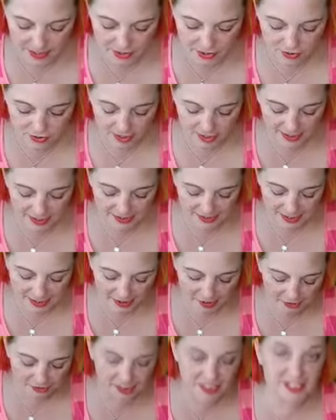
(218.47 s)
you can get that
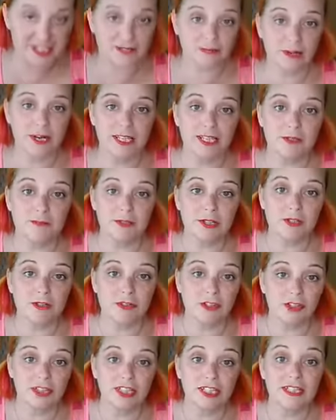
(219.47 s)
crease right in the middle.
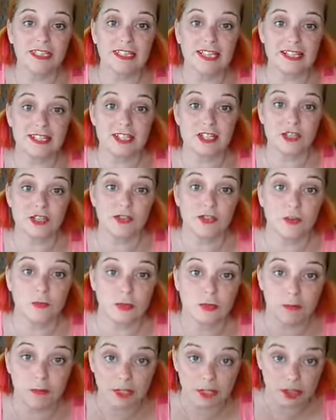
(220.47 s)
You need that so you know where
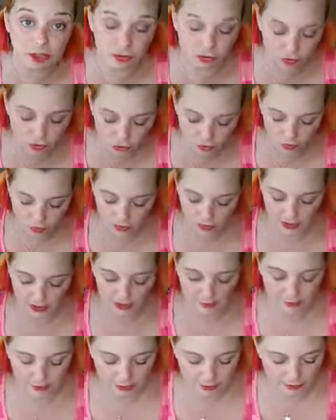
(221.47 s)
to punch your hole in the
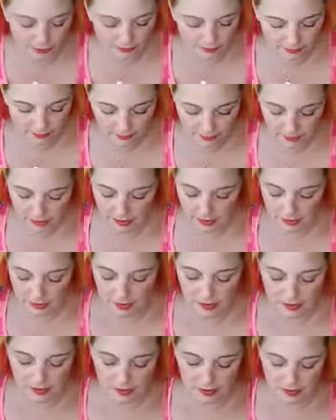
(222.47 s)
middle.
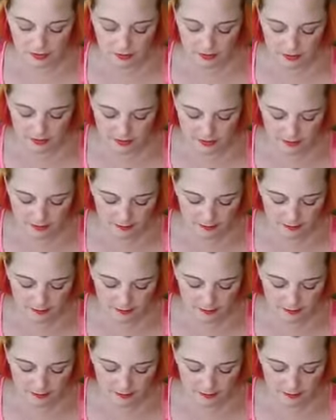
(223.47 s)
So